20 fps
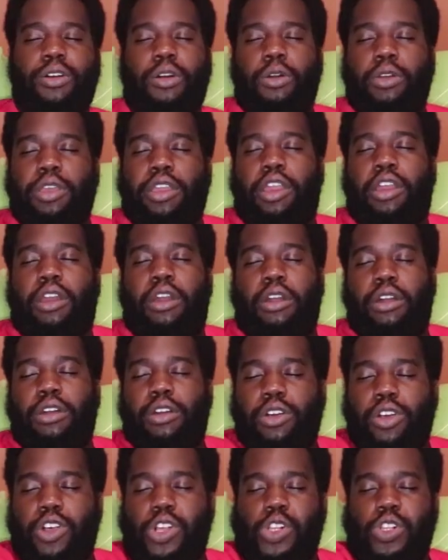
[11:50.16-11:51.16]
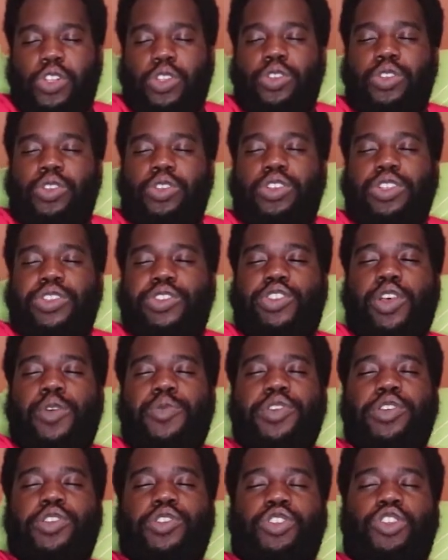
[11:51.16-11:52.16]
Oh yeah,
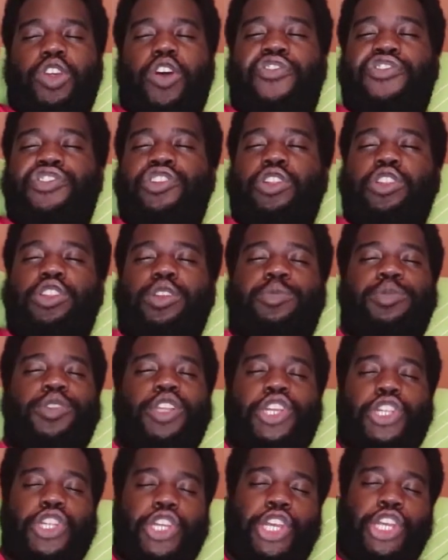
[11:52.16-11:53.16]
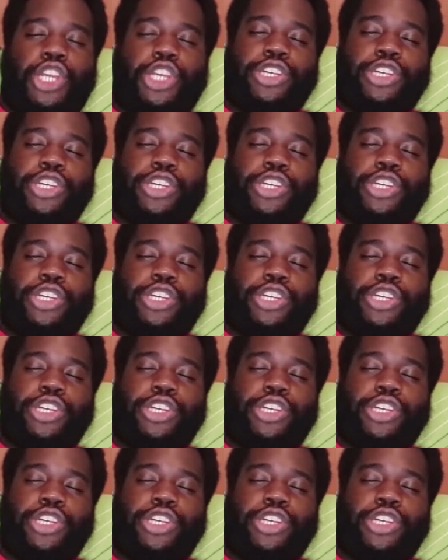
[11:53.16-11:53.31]
something's definitely bleeding.